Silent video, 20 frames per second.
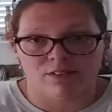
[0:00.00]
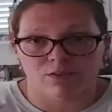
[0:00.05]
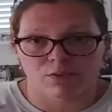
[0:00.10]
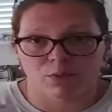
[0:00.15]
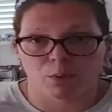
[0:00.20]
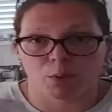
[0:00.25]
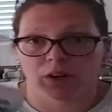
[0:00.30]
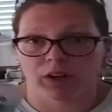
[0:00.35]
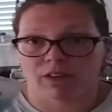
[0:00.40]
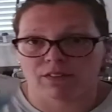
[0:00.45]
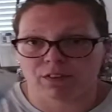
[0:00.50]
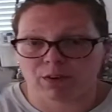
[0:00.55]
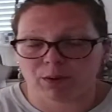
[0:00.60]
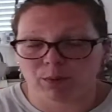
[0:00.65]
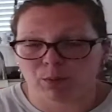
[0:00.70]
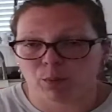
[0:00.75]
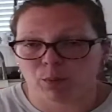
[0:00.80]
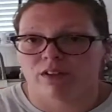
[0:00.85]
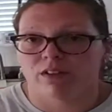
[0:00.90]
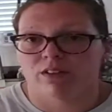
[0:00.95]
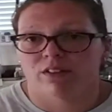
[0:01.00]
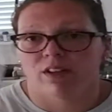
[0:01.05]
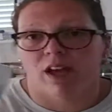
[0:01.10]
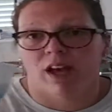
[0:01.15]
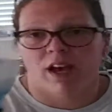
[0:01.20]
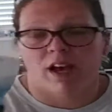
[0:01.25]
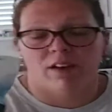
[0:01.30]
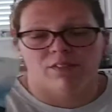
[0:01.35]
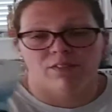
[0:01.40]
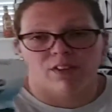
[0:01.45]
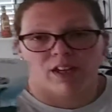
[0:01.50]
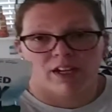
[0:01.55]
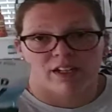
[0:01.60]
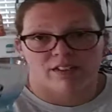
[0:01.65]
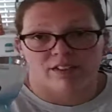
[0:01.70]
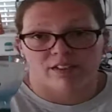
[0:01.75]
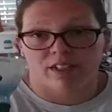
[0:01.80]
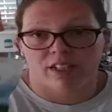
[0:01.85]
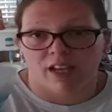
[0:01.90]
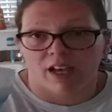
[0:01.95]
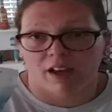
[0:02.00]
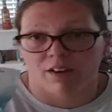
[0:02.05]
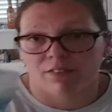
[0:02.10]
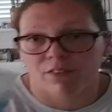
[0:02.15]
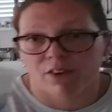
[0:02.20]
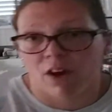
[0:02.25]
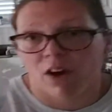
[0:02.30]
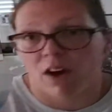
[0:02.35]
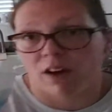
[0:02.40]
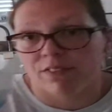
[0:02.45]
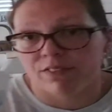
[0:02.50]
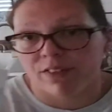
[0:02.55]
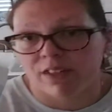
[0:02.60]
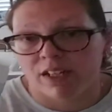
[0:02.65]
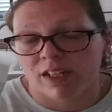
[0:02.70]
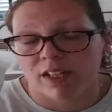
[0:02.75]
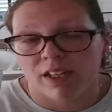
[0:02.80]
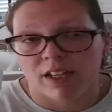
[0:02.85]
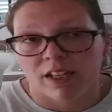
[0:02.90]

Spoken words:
for if you want to have like decaf coffee.